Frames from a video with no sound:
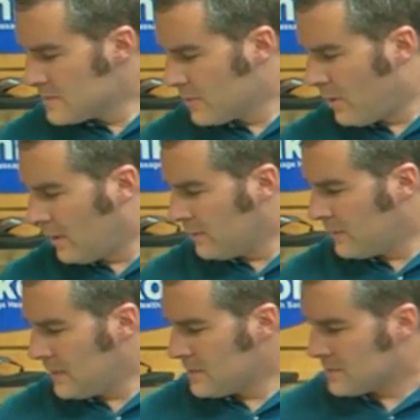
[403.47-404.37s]
So all
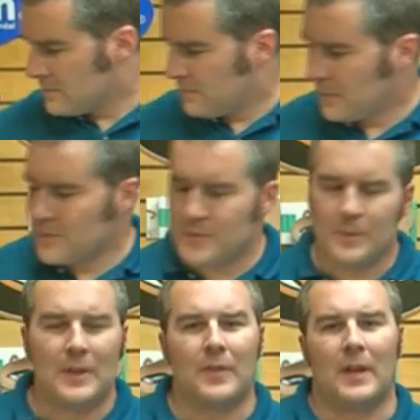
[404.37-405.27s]
of these first
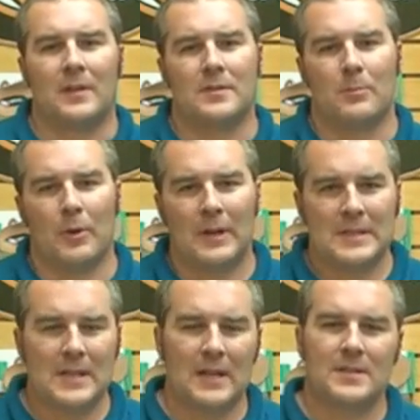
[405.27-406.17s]
3 things, the
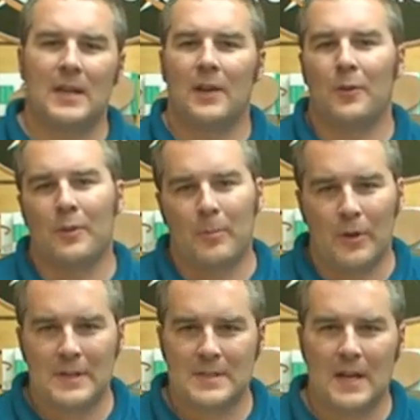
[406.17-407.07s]
Birkenstock sandal, the
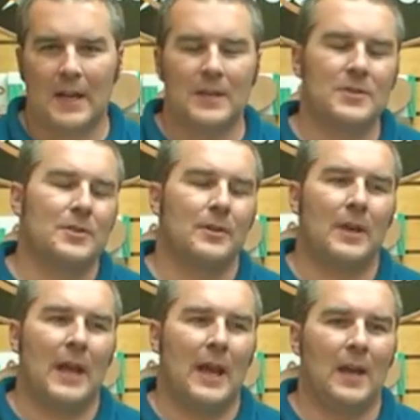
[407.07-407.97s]
Birkenstock
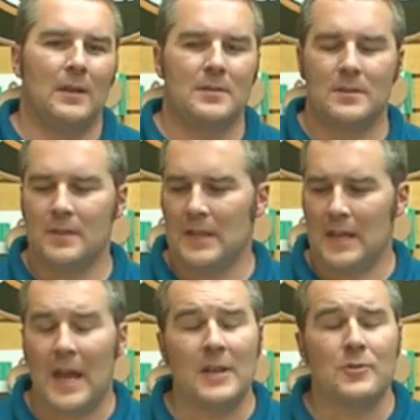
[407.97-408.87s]
insert, and
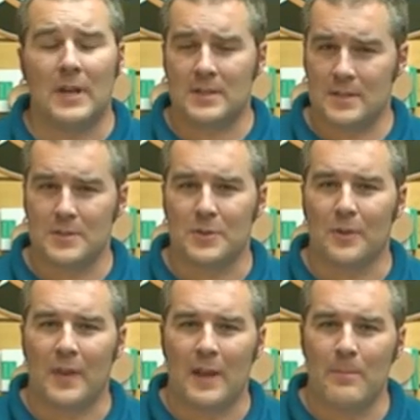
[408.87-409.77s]
the Atrex
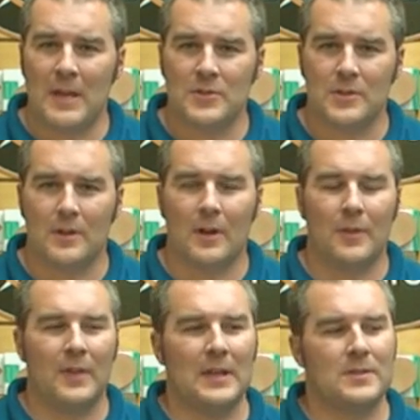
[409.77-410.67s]
insert that I mentioned,
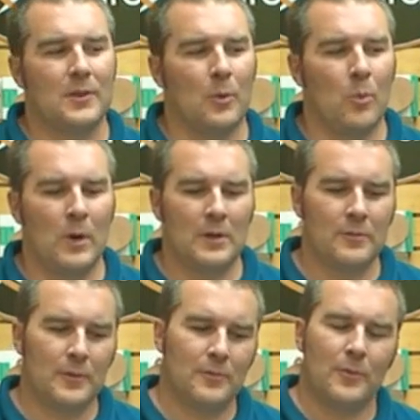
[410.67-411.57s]
are things that are
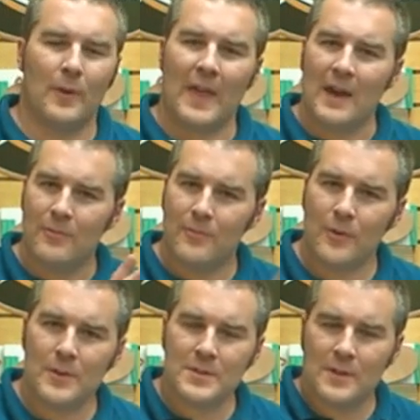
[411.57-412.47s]
wonderful for that
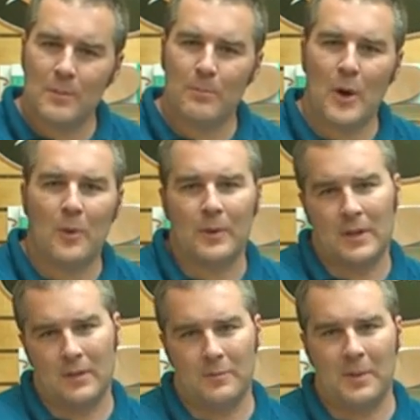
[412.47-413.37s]
first
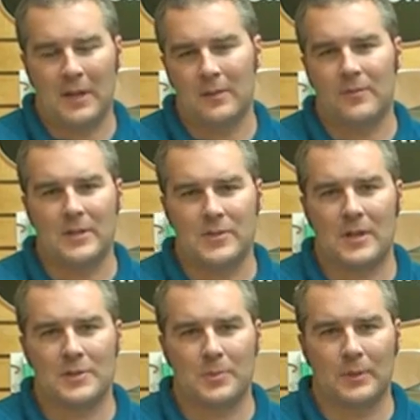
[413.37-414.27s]
component of plantar
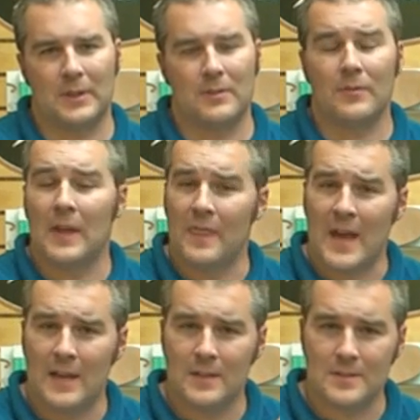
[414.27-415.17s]
fasciitis relief, and
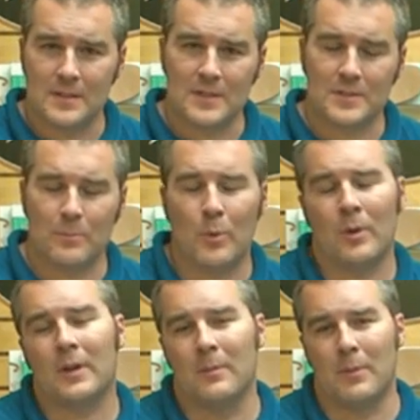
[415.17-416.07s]
that is the
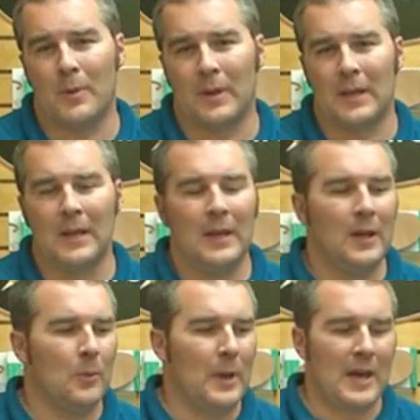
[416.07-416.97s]
support component.
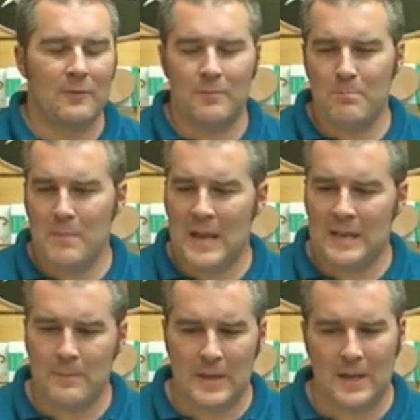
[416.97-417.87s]
We have
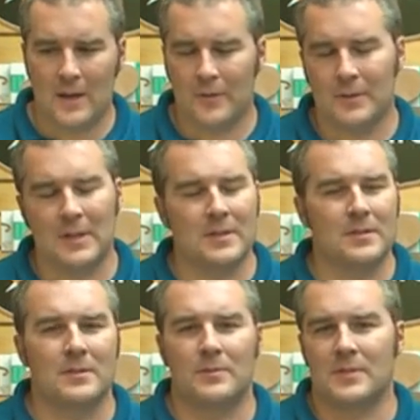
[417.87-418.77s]
many, many other
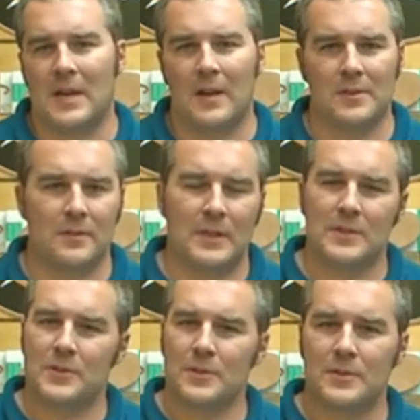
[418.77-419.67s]
dozens of styles of
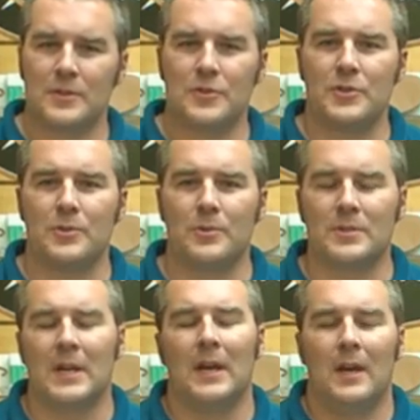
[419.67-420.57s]
inserts and
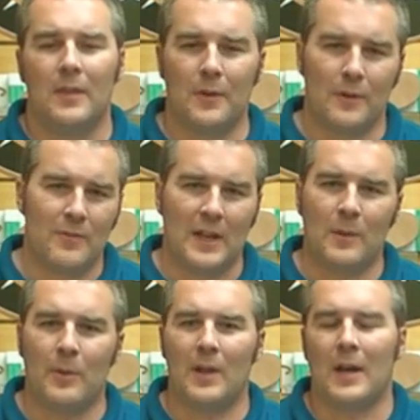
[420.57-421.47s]
shoes that are
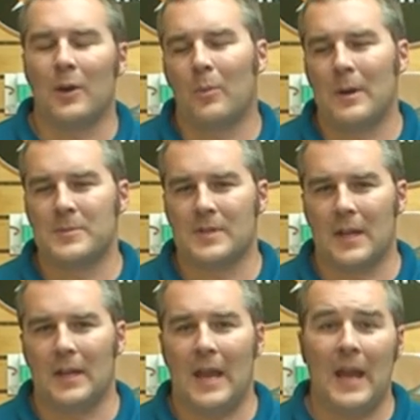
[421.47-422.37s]
available on our
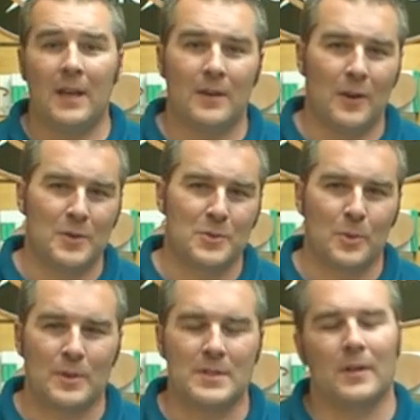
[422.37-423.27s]
website and in our
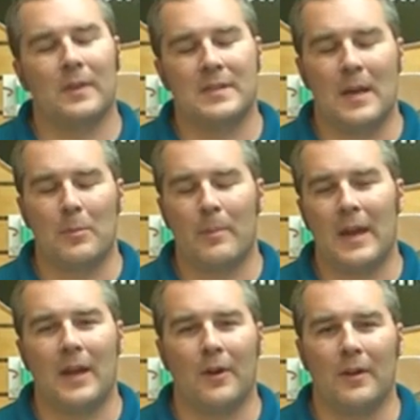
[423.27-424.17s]
stores here in the Tampa
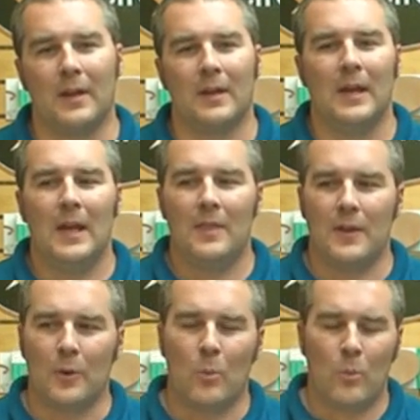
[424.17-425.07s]
Bay area
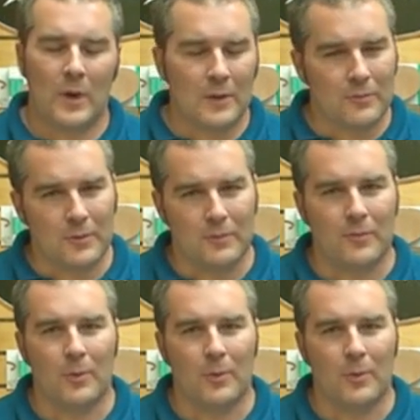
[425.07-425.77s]
that are wonderful